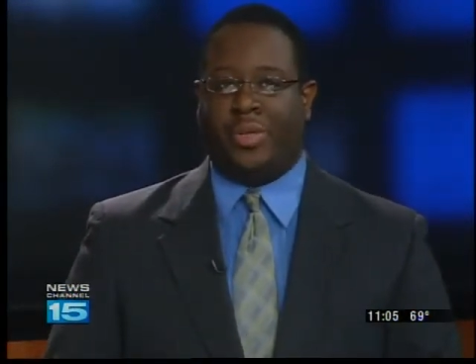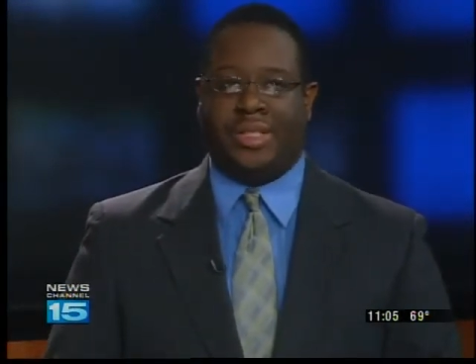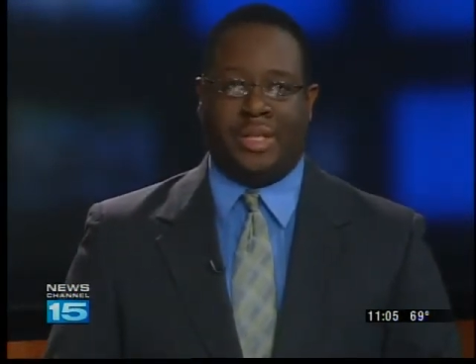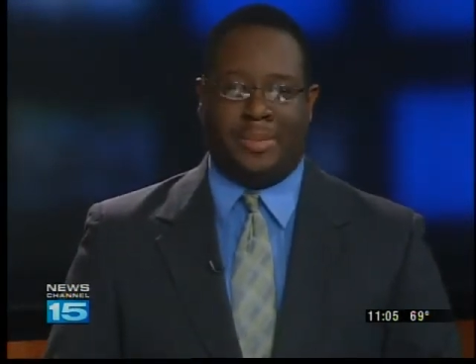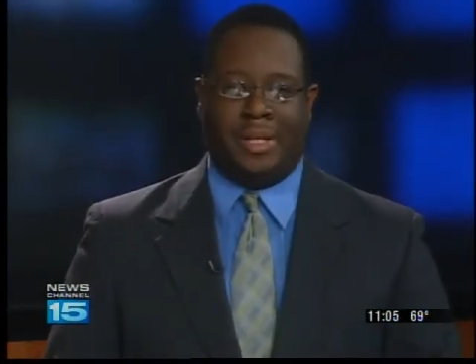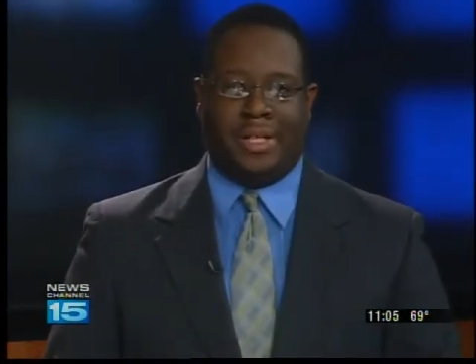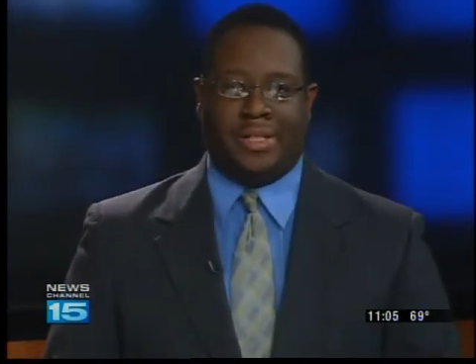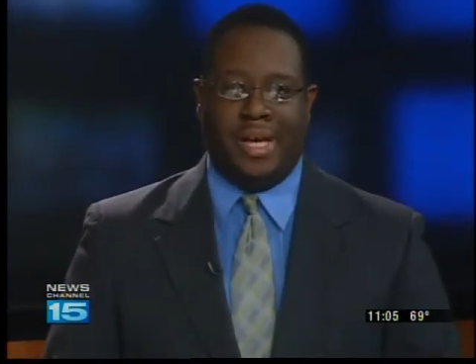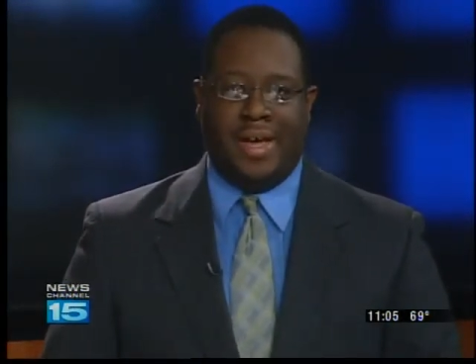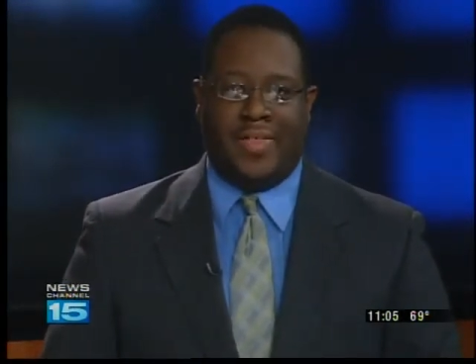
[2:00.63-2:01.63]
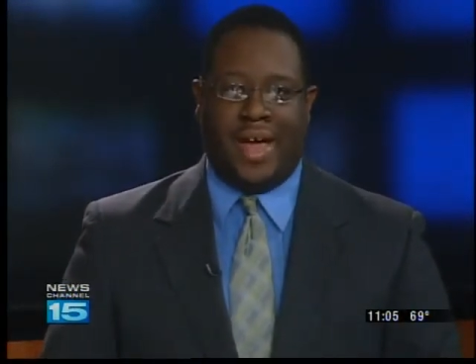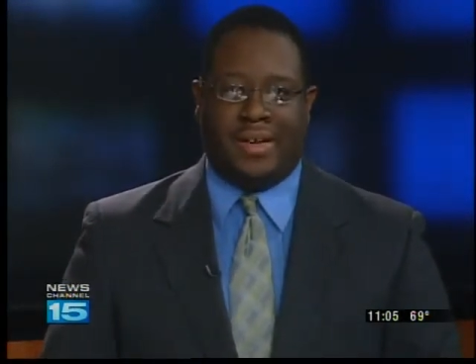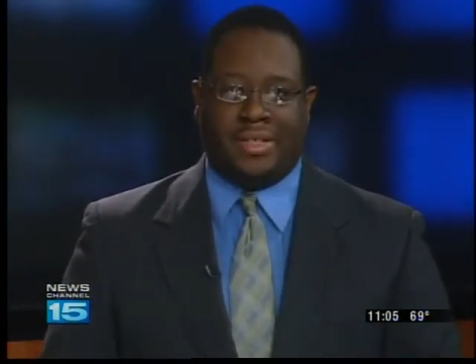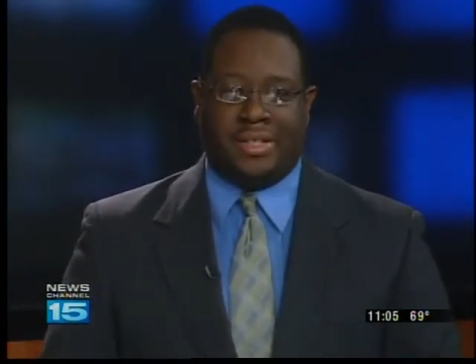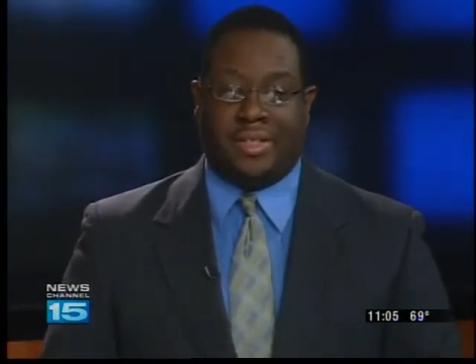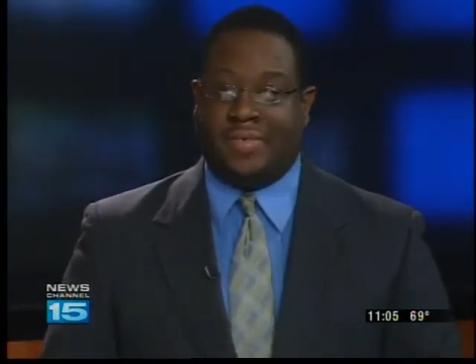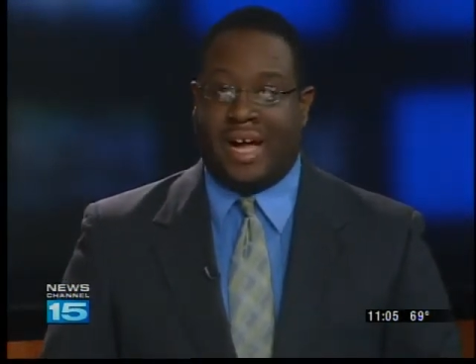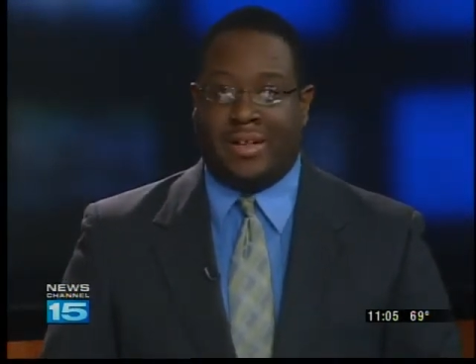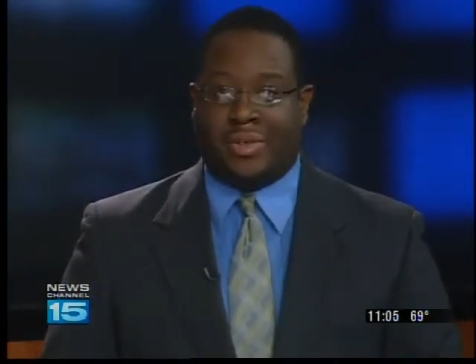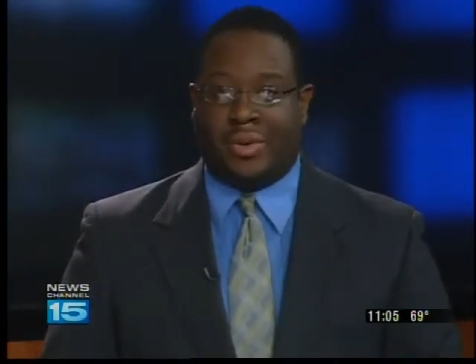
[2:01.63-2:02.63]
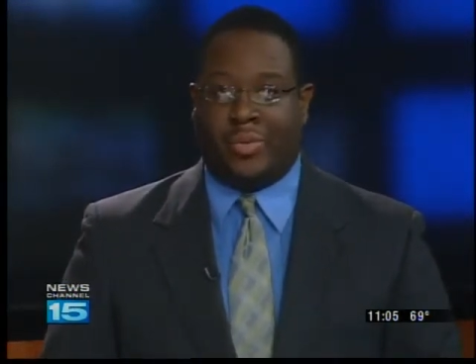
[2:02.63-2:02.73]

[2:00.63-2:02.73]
recipient. Thousands of dollars are